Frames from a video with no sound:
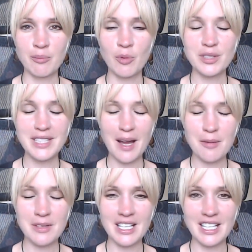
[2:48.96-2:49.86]
And what's
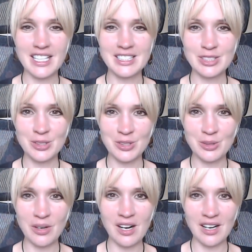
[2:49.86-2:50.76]
happening is who
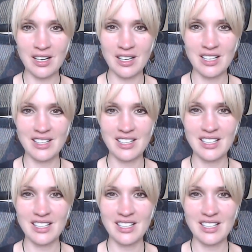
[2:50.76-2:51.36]
you are.